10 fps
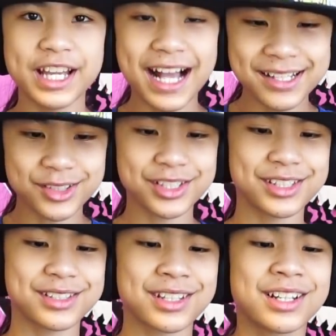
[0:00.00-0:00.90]
Hey guys, so
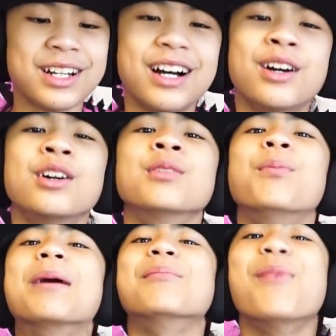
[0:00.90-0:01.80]
this is,
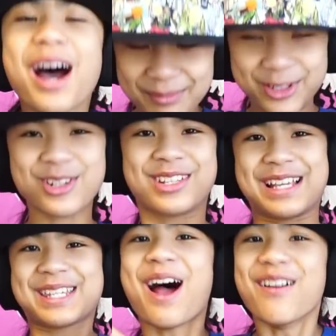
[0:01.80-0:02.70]
my mom just
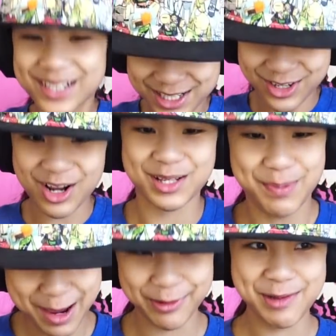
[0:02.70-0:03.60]
says top ten
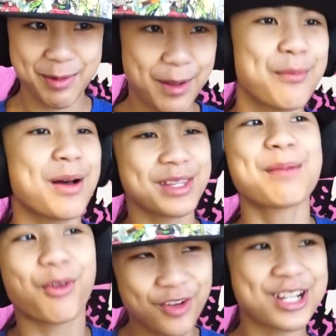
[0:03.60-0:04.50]
strongest Beyblade, but my mom's
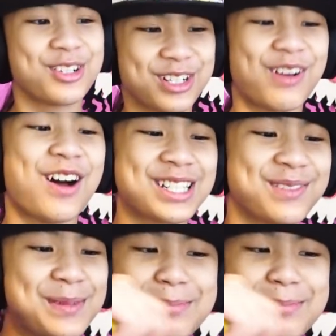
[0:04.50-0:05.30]
not professional, so I should be